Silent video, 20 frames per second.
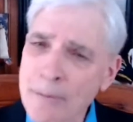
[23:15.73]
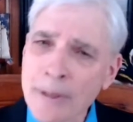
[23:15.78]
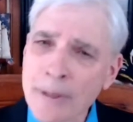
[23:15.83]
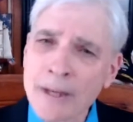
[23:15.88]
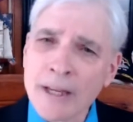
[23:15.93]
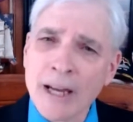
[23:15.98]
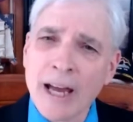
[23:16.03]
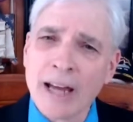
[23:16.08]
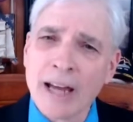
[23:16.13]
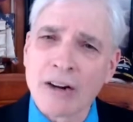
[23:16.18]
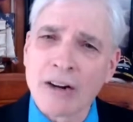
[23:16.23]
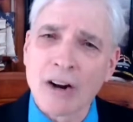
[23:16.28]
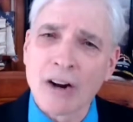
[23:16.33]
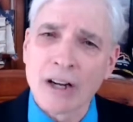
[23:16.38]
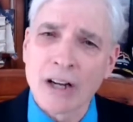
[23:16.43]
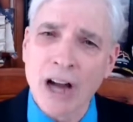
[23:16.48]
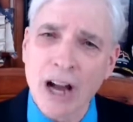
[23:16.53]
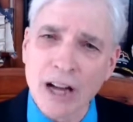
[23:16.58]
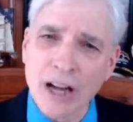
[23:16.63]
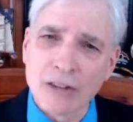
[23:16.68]
at our
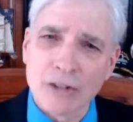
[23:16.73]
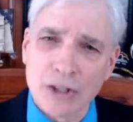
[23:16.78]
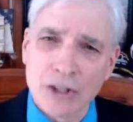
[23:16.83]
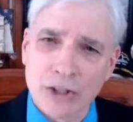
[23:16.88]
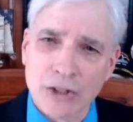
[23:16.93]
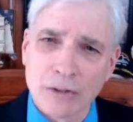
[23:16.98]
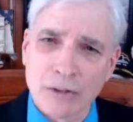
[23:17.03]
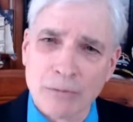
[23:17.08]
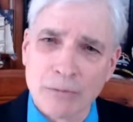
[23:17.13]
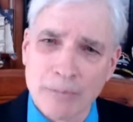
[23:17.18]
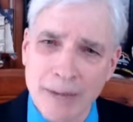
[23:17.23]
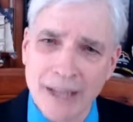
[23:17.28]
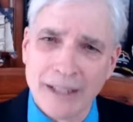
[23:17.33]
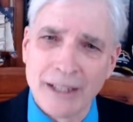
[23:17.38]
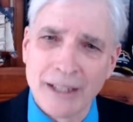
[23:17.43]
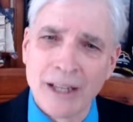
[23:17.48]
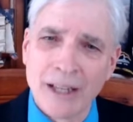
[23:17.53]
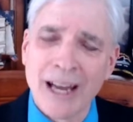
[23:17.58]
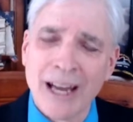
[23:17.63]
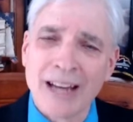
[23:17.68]

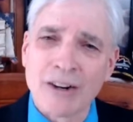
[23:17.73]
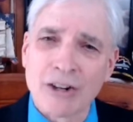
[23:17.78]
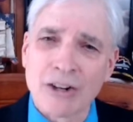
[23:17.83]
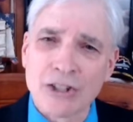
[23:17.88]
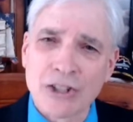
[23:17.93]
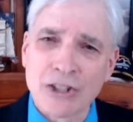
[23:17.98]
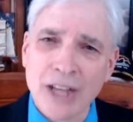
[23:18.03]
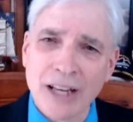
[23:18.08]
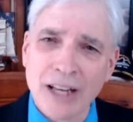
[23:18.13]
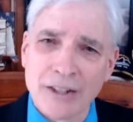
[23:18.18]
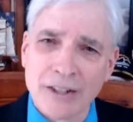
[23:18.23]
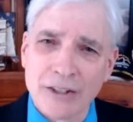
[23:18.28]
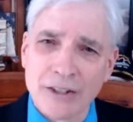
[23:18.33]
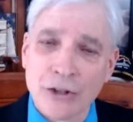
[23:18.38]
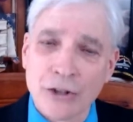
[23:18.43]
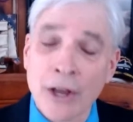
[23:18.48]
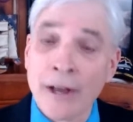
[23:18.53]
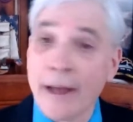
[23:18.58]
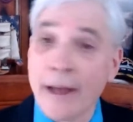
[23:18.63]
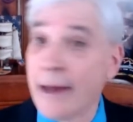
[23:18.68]
congressmen, at our
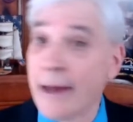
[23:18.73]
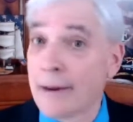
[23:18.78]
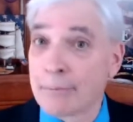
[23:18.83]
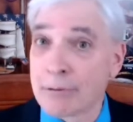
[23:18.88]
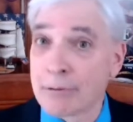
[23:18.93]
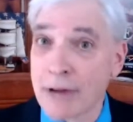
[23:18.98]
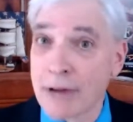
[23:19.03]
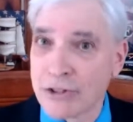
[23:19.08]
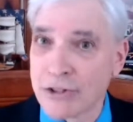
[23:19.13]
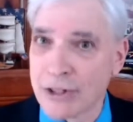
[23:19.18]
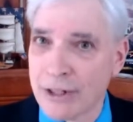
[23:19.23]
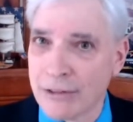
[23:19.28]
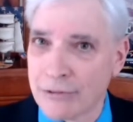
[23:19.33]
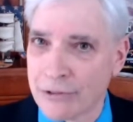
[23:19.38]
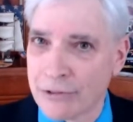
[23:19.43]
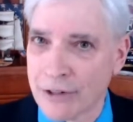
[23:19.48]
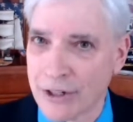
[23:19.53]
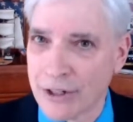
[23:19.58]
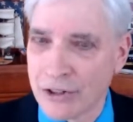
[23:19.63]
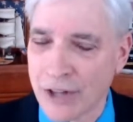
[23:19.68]
senators, at a president,
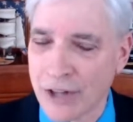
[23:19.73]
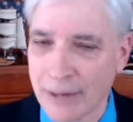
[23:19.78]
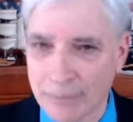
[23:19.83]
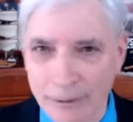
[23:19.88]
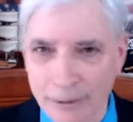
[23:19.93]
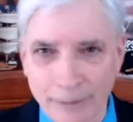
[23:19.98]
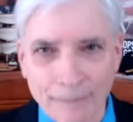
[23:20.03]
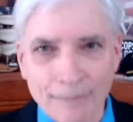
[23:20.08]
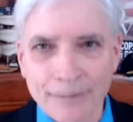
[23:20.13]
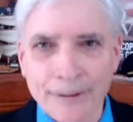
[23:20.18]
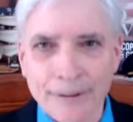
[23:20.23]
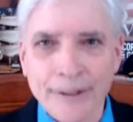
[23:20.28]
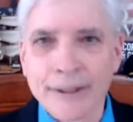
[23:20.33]
for example.